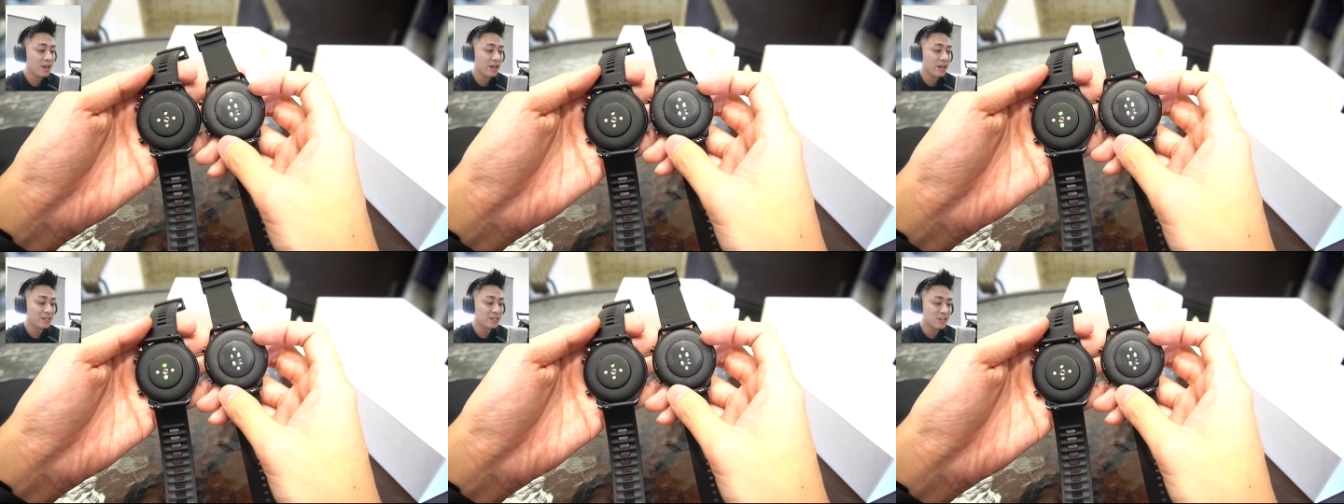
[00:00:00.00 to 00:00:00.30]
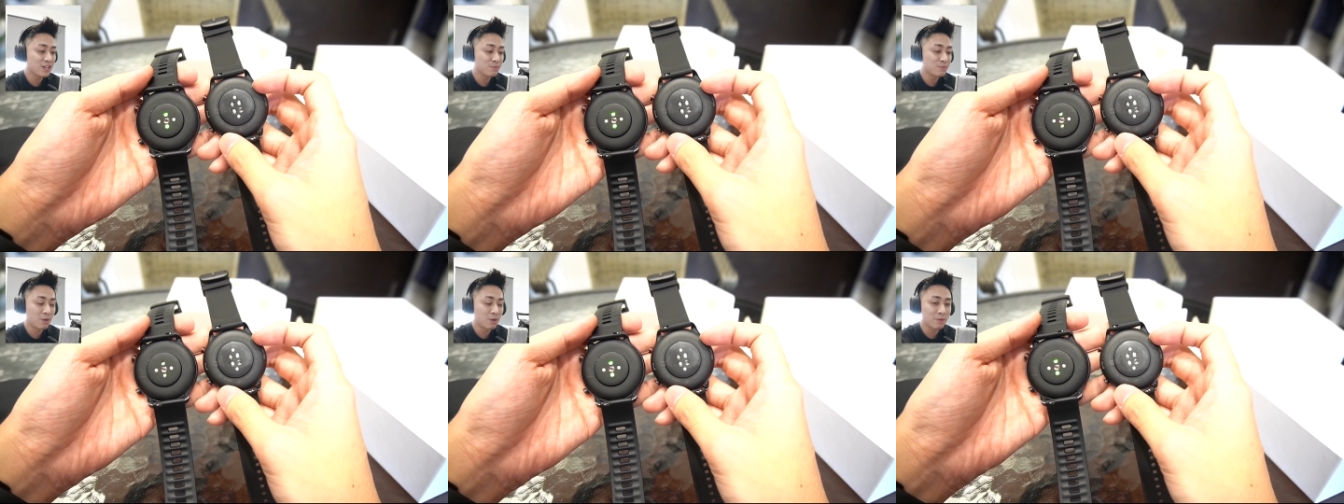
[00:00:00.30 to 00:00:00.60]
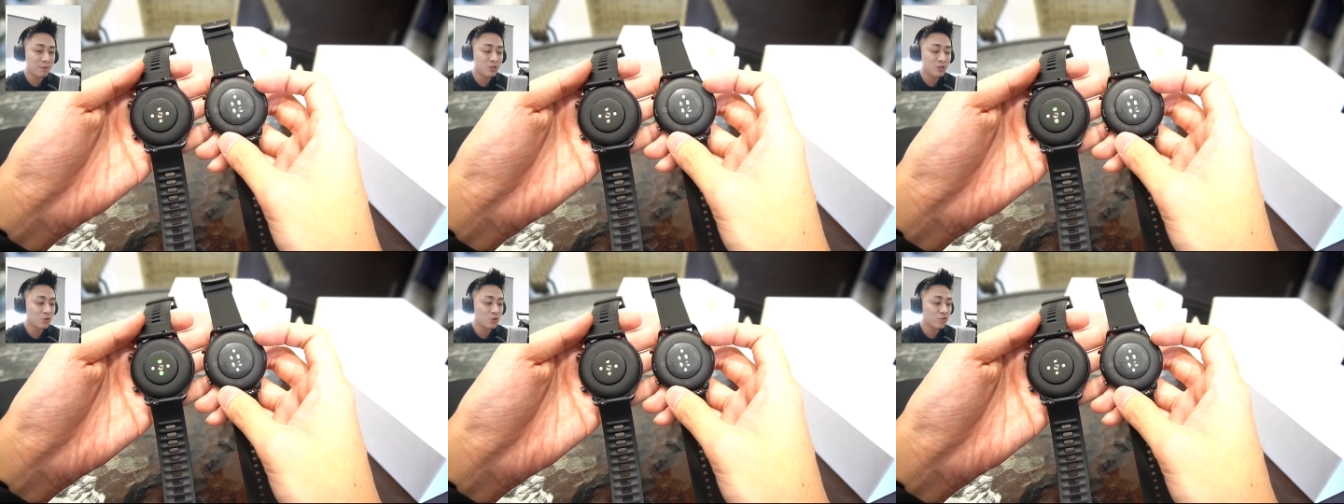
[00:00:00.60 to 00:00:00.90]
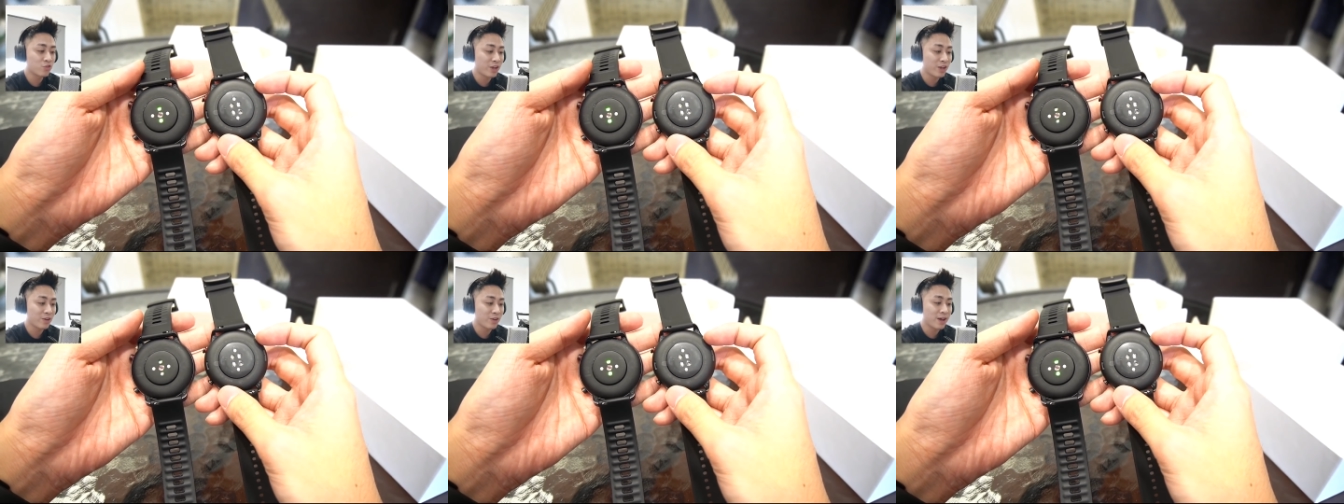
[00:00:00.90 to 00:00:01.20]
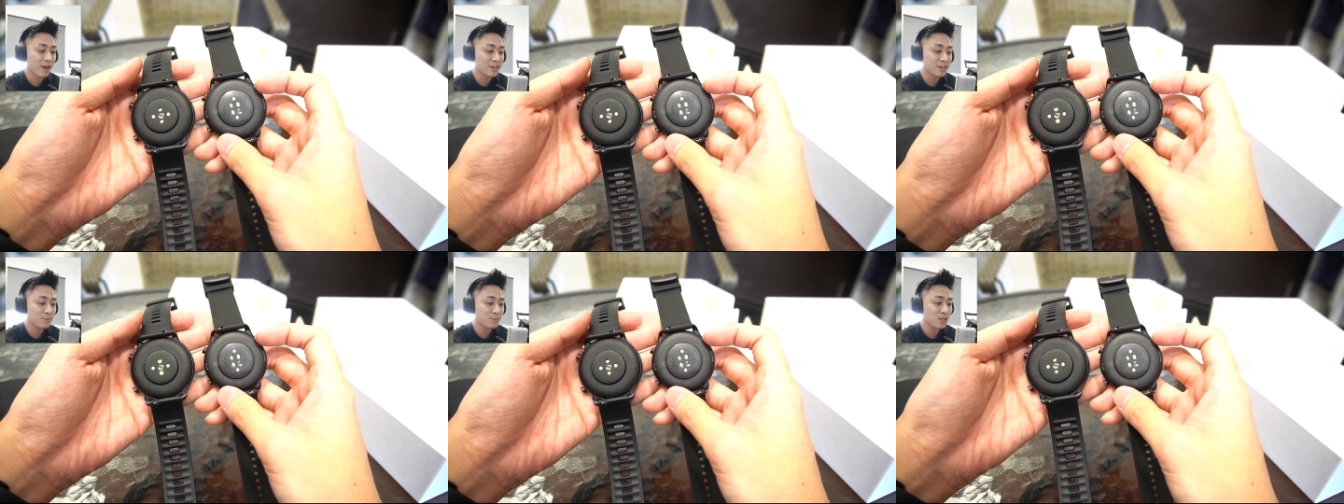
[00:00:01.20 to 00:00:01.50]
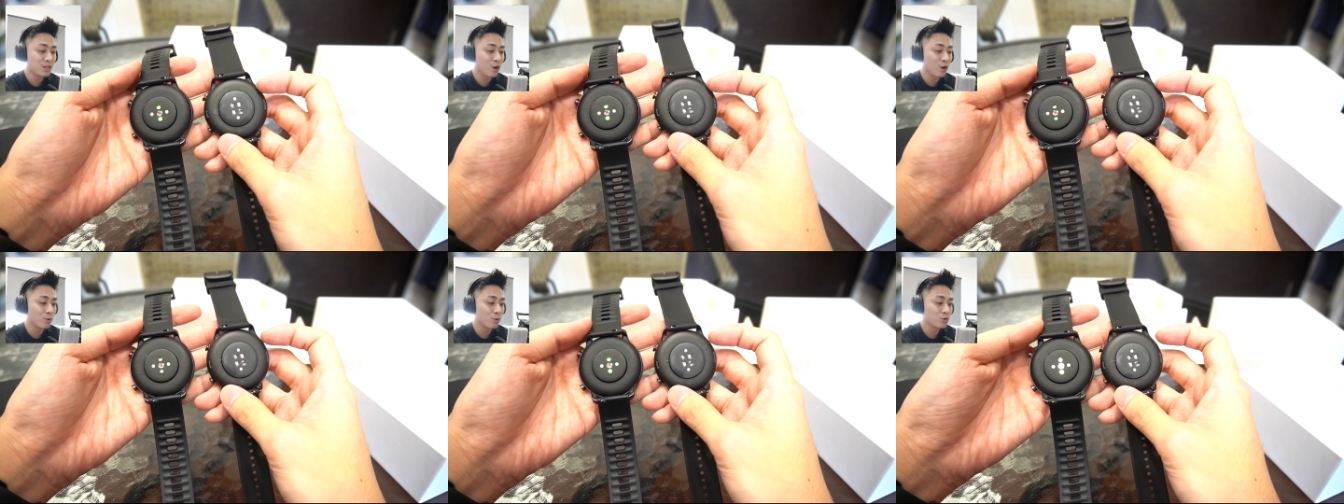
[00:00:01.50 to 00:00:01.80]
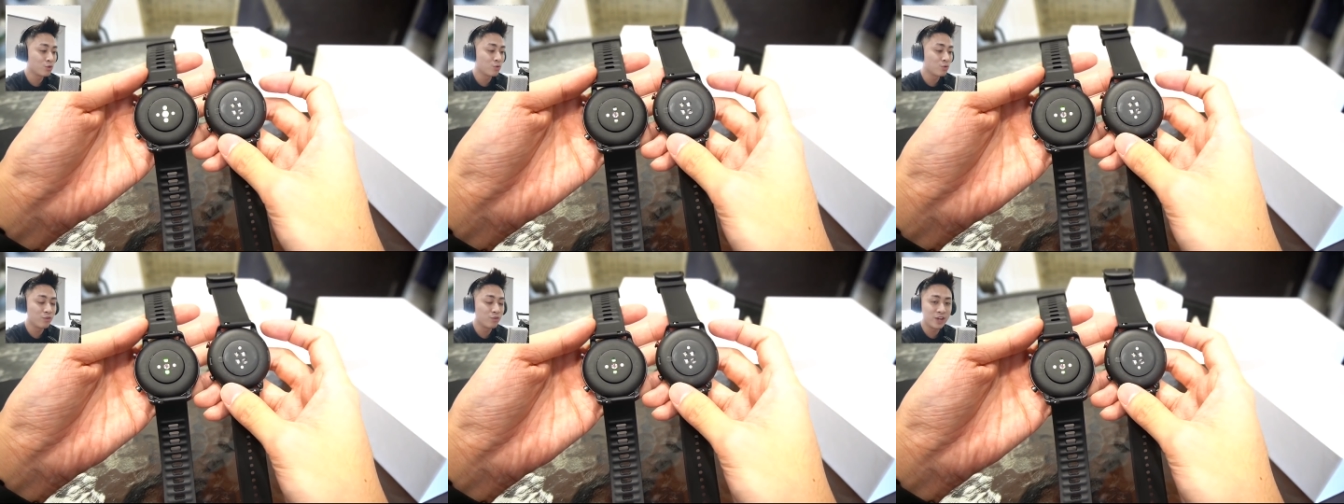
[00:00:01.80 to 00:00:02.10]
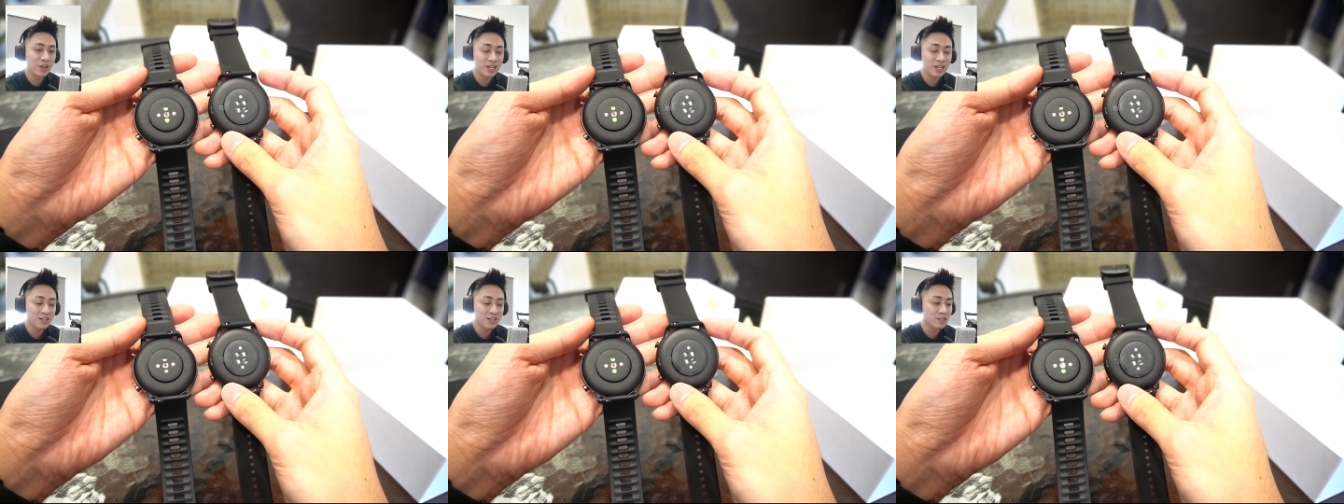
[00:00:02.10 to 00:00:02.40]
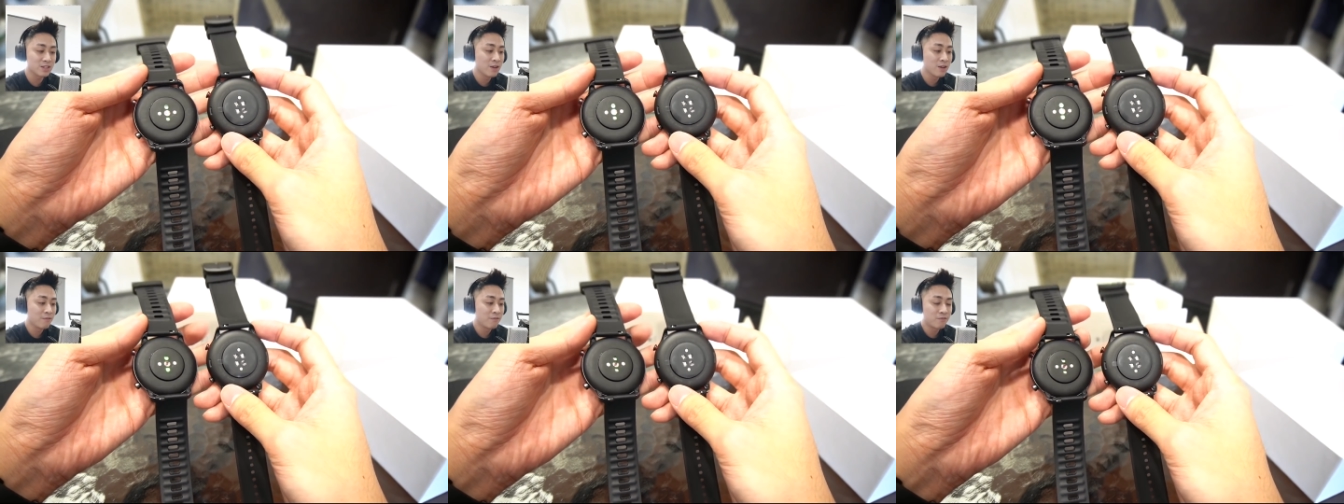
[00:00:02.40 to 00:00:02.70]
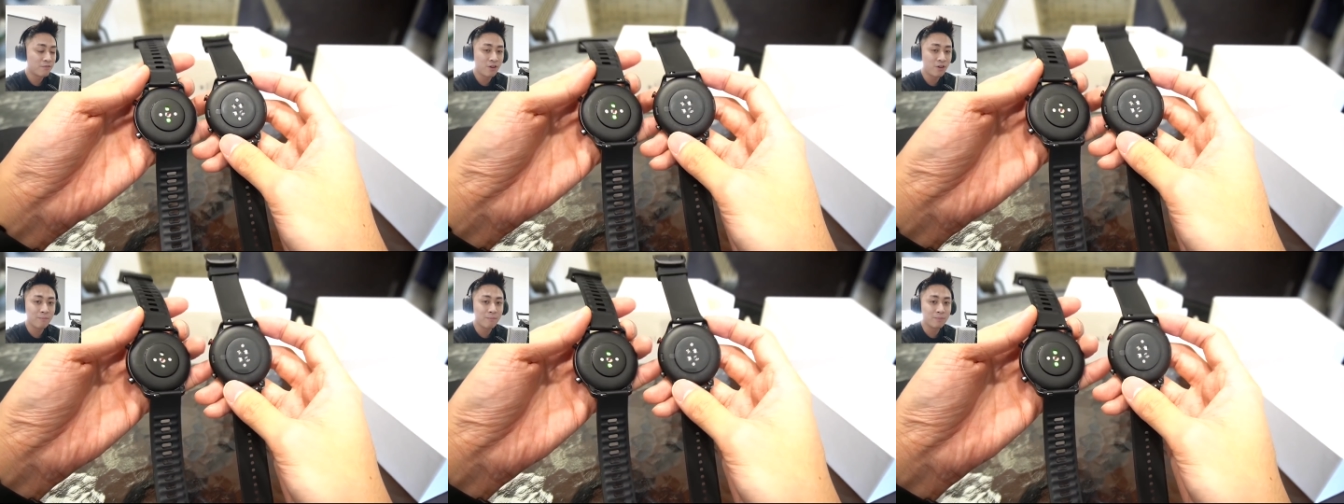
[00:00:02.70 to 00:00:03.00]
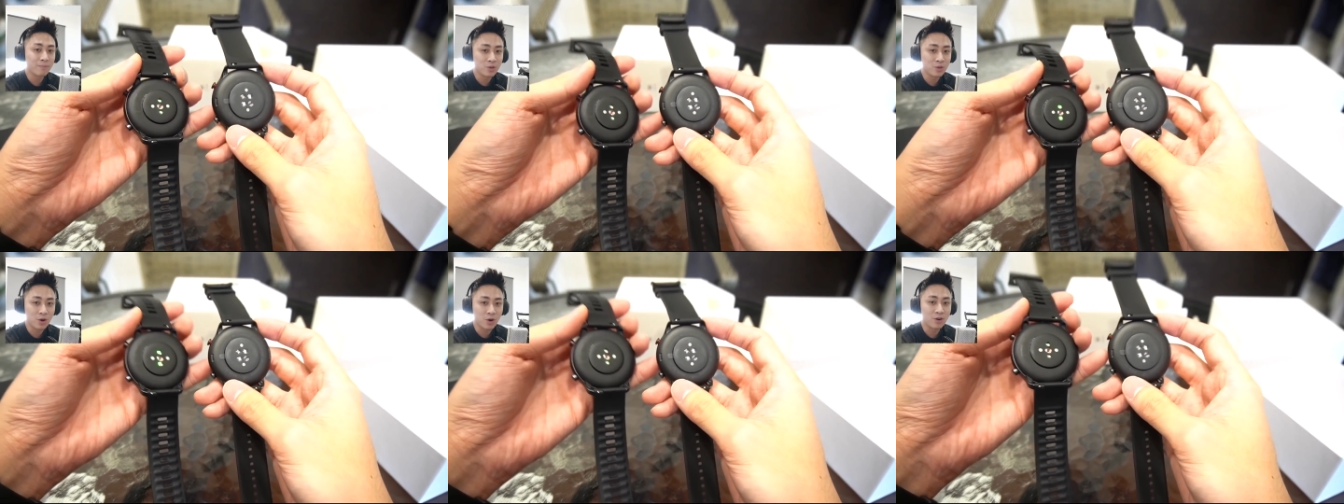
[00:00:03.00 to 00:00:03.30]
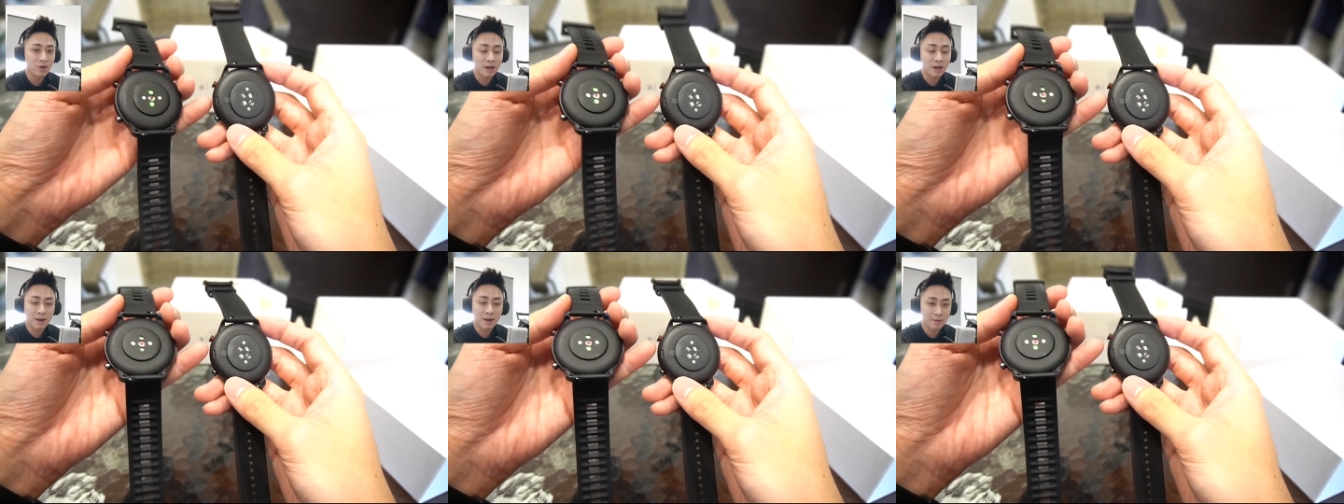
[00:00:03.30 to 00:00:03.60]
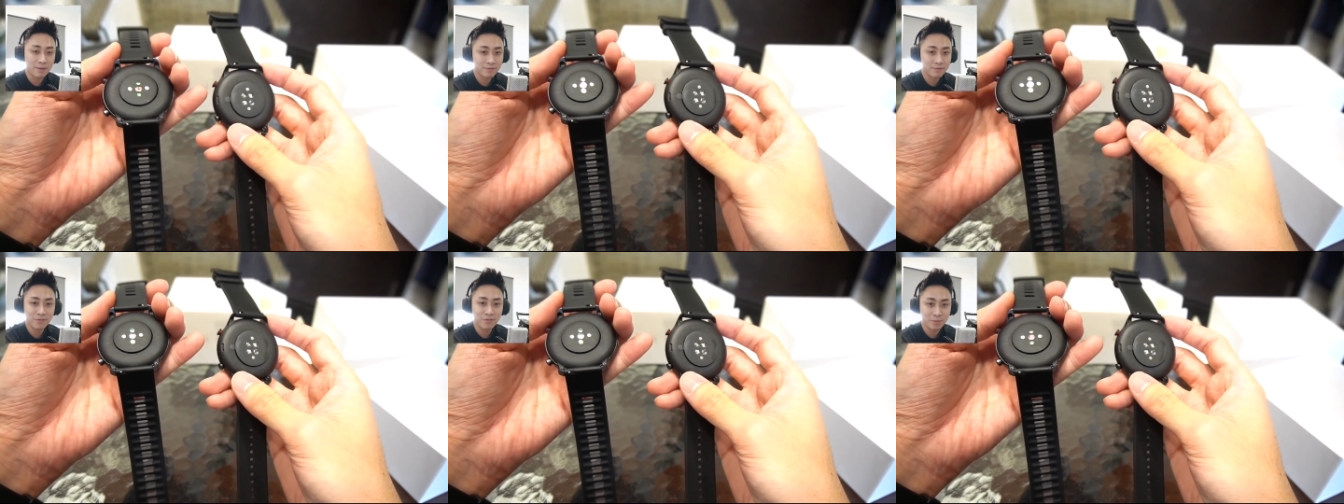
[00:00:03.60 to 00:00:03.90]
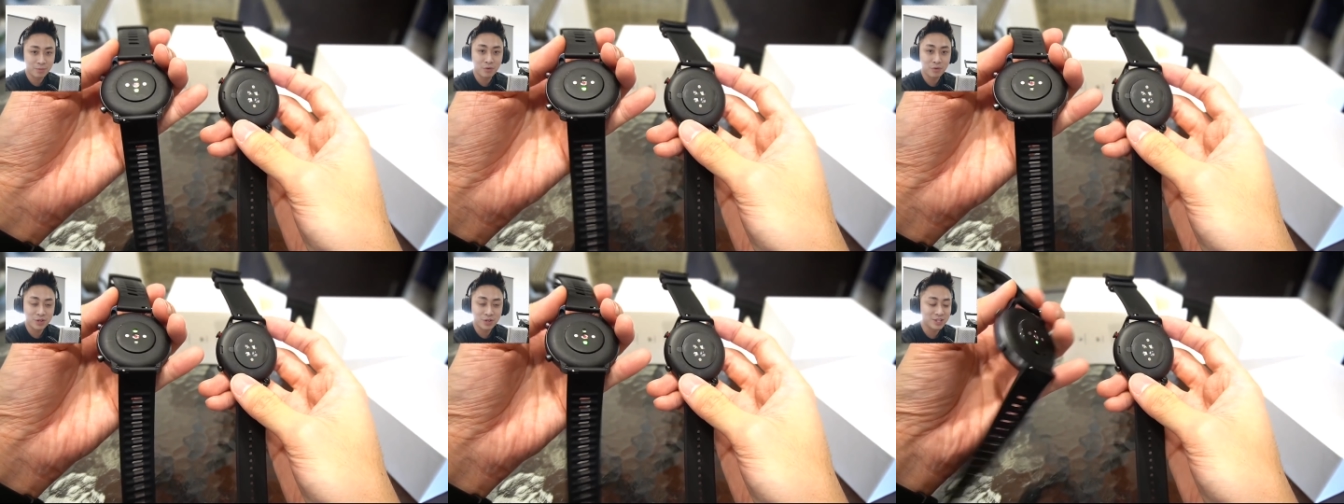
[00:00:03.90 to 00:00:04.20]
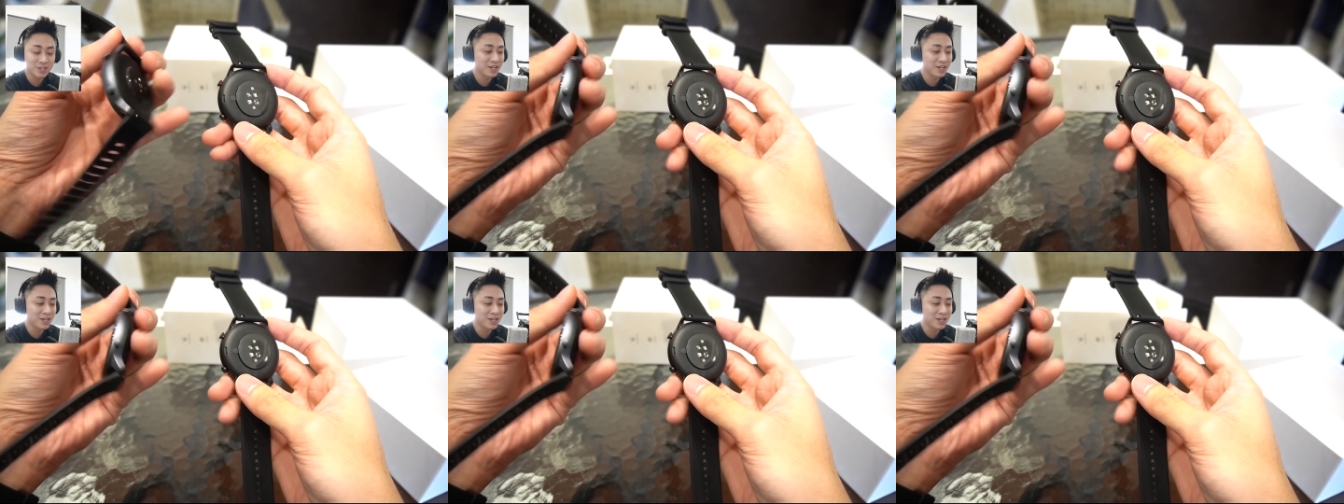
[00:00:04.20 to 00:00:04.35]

and that's probably to track your SpO2 readings from your uh, from your wrist